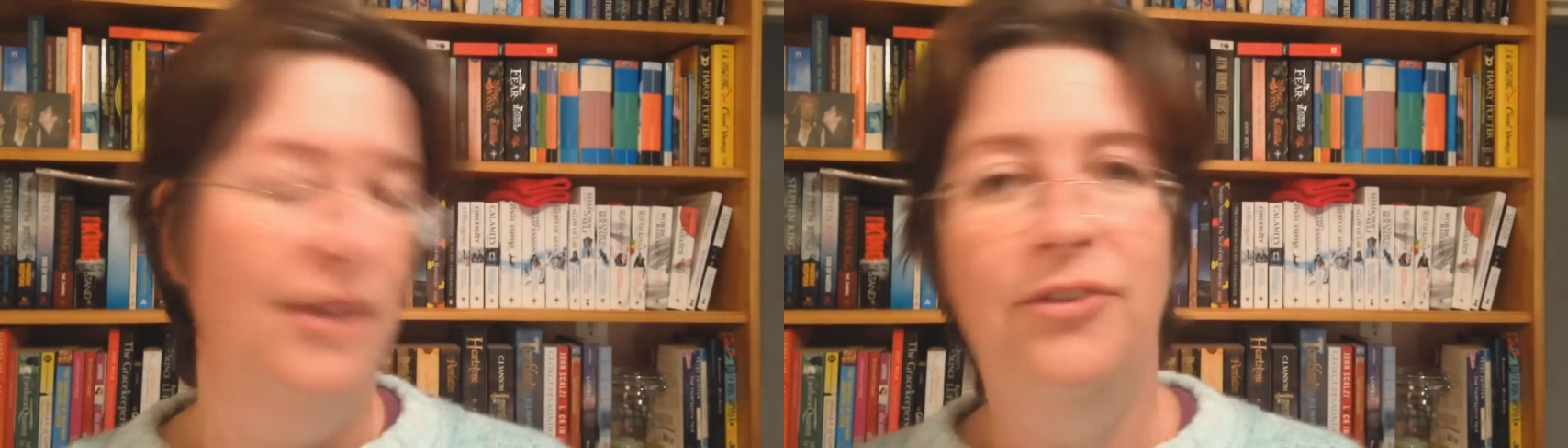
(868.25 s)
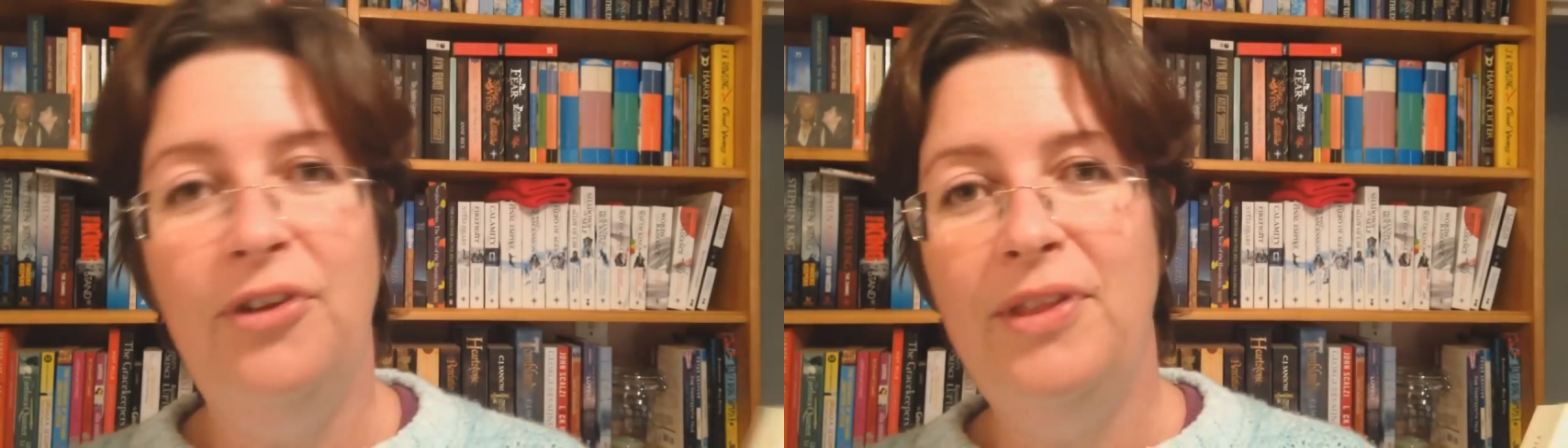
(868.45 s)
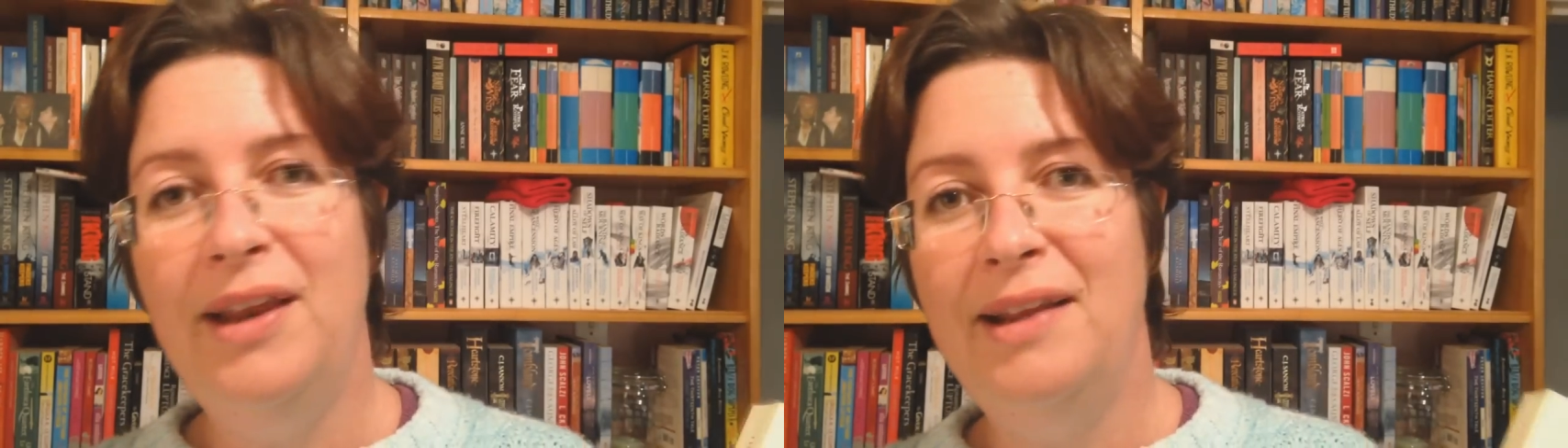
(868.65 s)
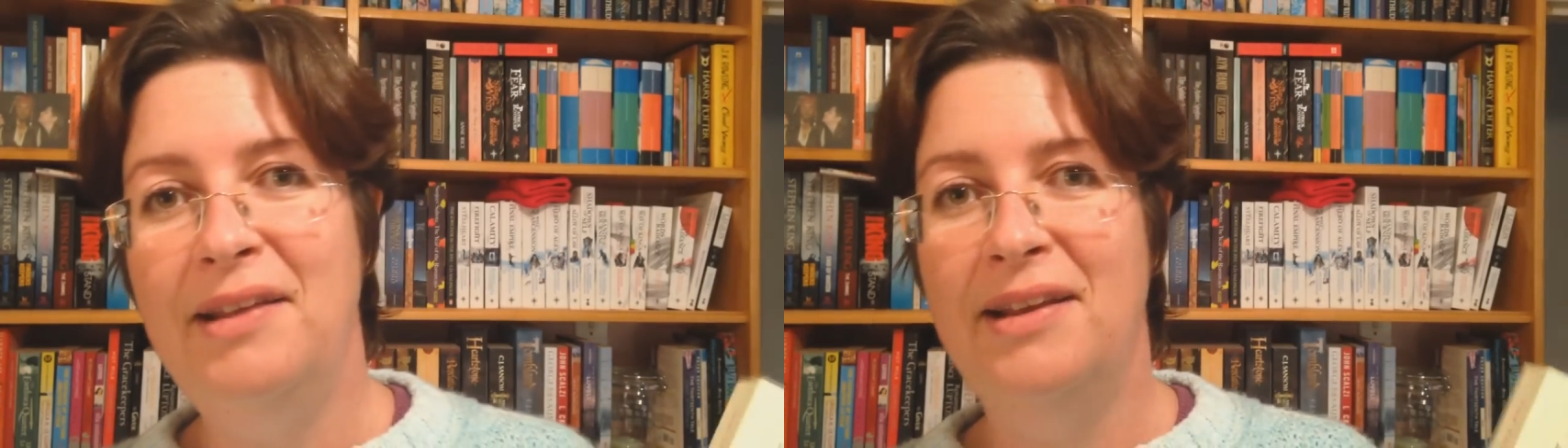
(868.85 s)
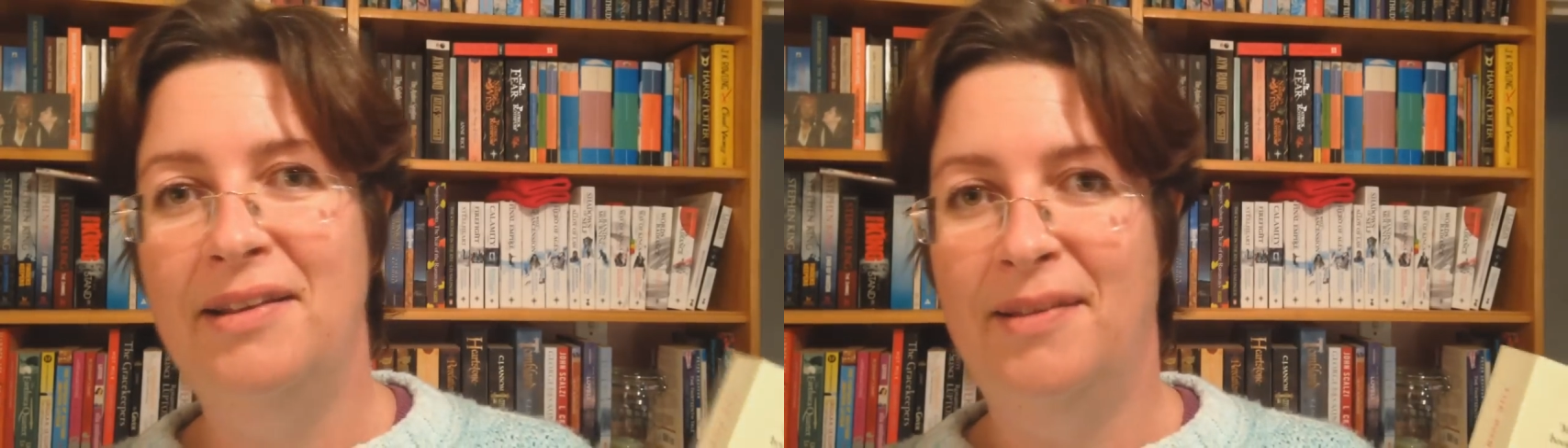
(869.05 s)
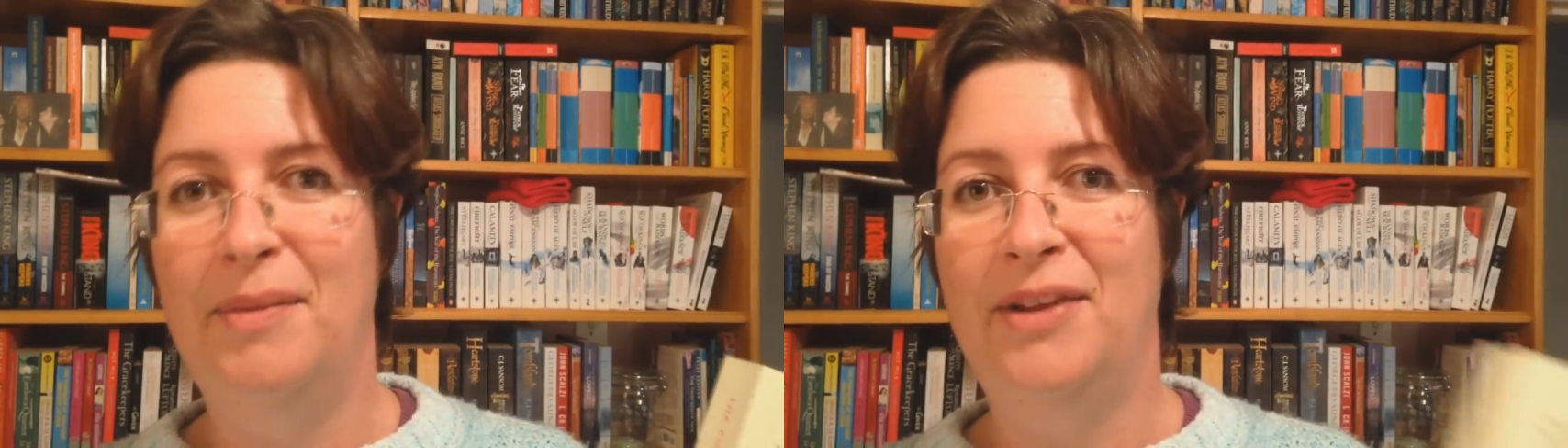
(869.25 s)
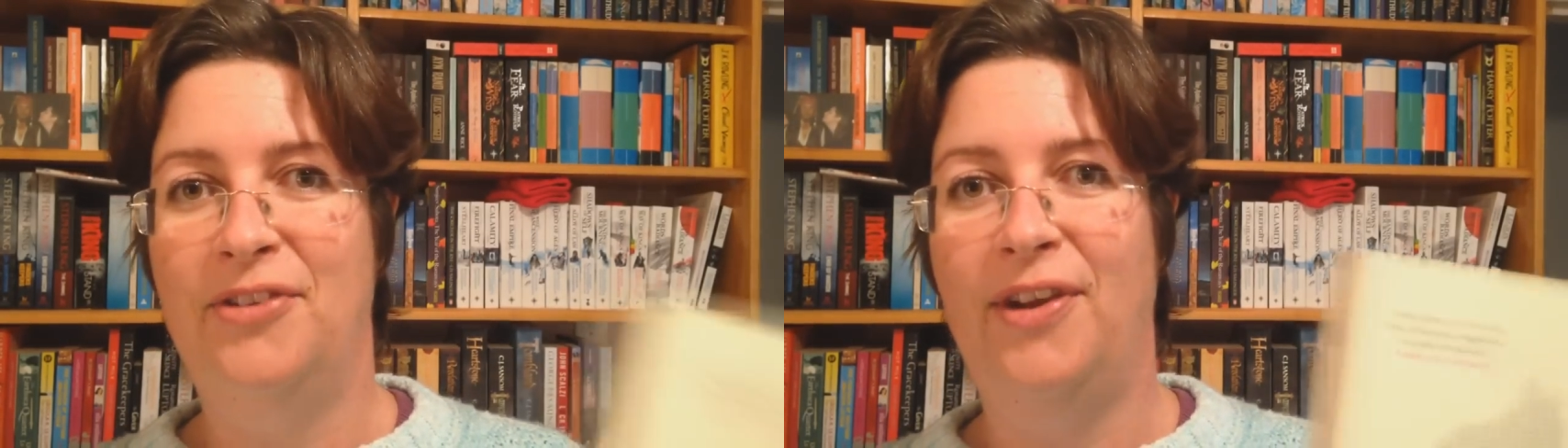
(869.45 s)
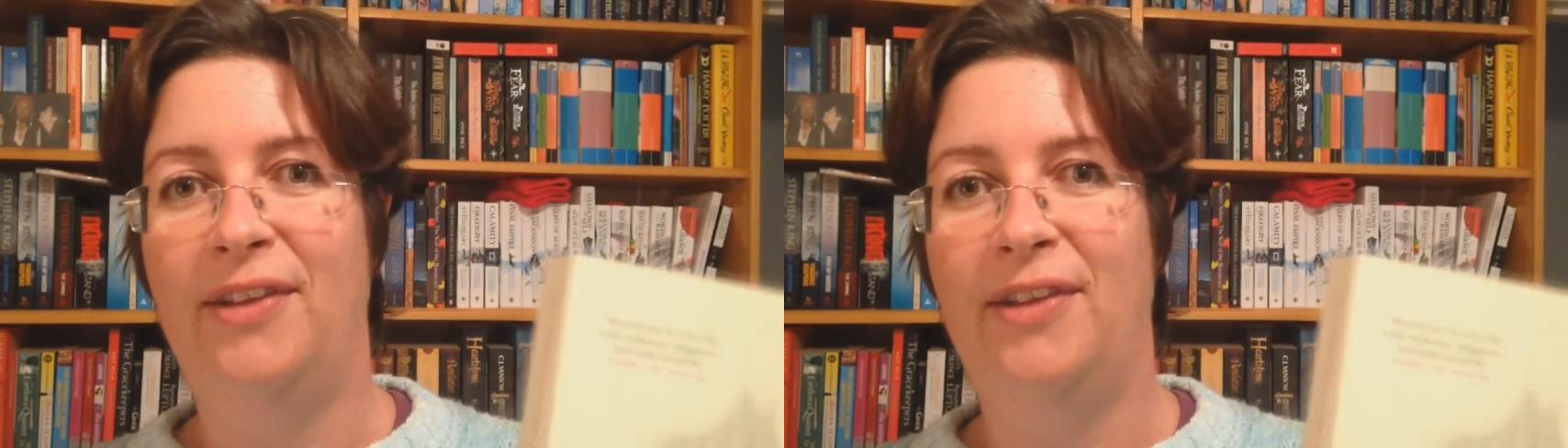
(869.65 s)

So then I needed some extra.